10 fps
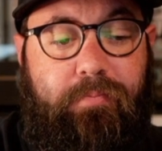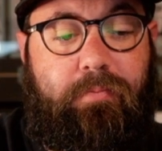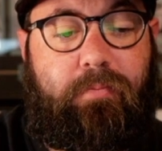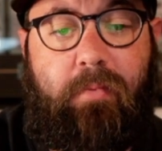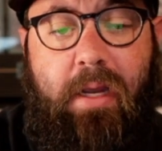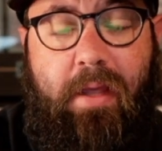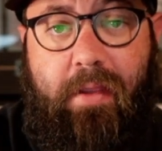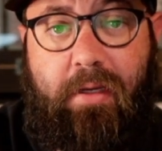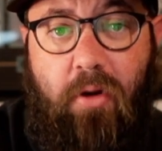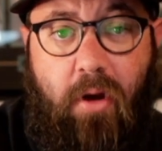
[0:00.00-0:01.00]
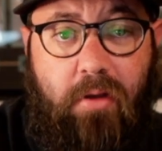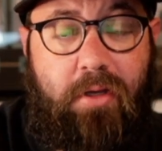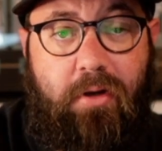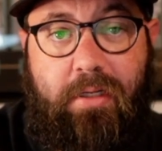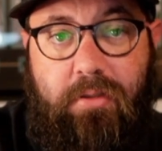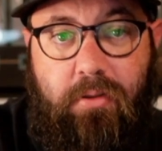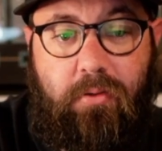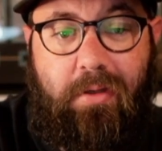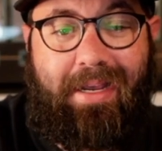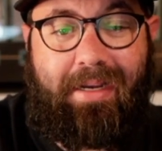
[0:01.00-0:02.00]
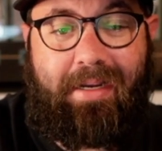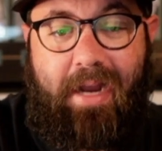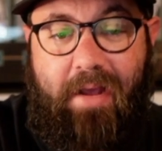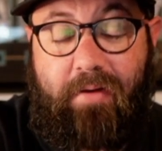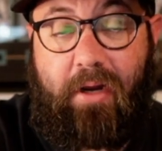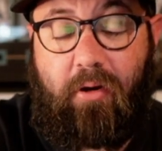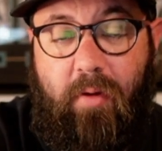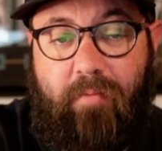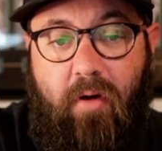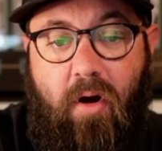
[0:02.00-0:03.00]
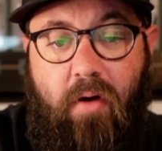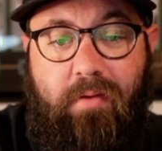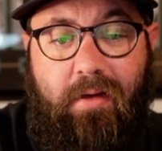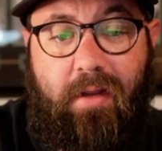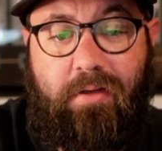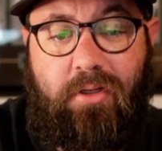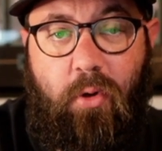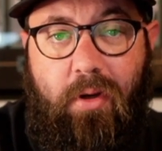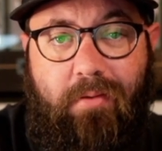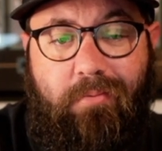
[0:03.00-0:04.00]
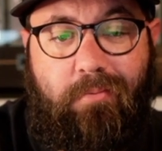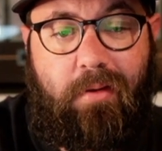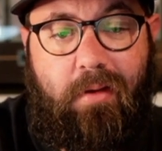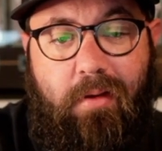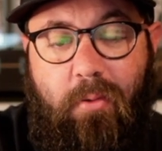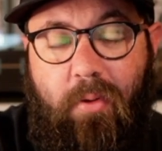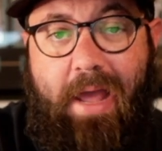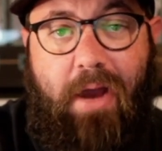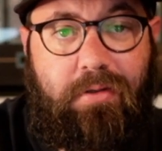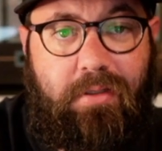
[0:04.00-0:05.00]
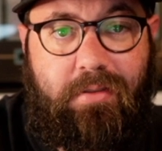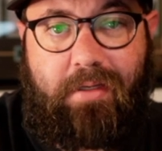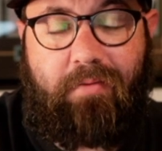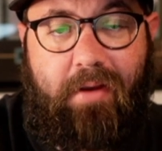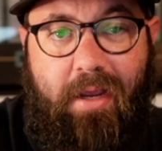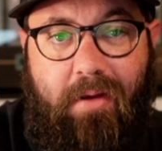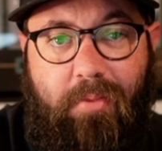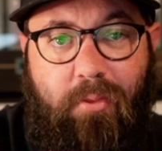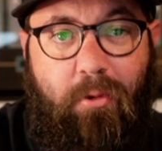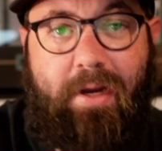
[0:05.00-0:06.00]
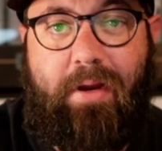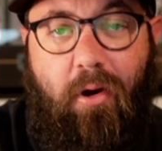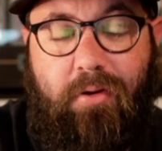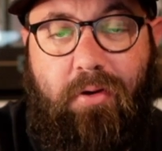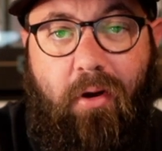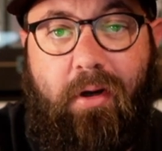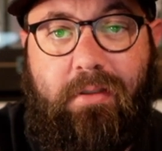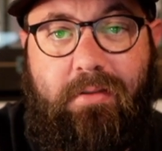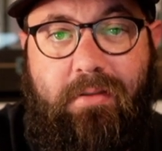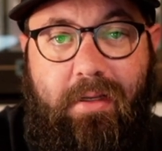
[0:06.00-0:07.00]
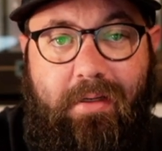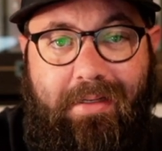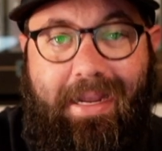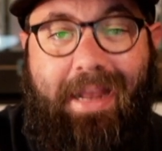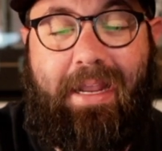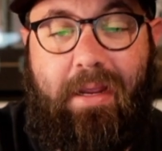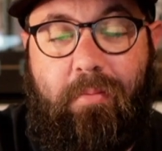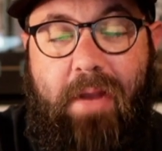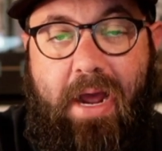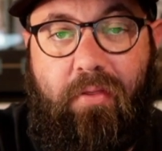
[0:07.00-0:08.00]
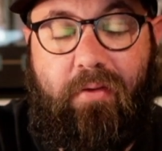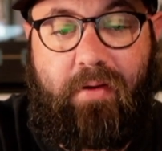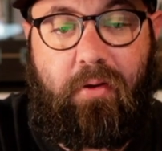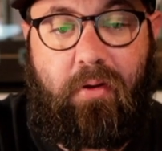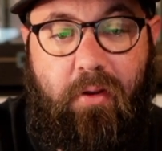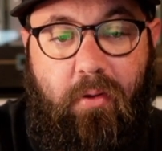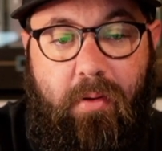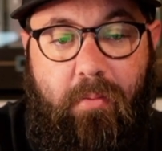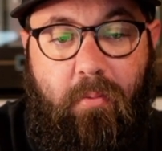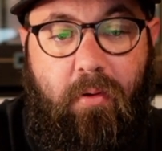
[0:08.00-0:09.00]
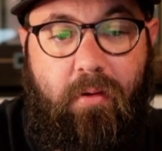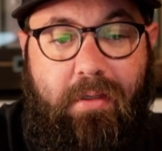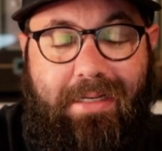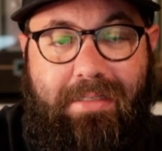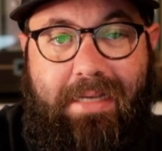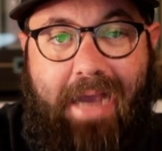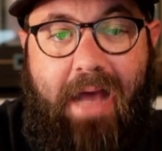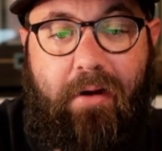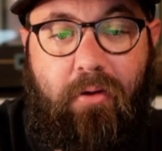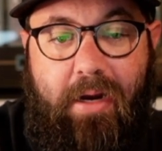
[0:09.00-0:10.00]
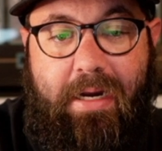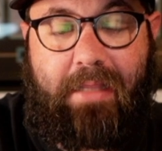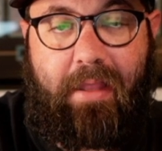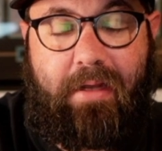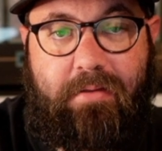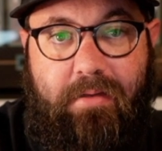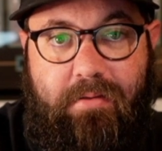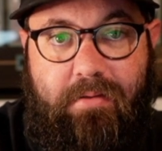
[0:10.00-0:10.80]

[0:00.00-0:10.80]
I think you also need to get Evan Engram involved and, and do it without just giving him three yard targets. Like, get him down the field a little bit more. He's got great athleticism.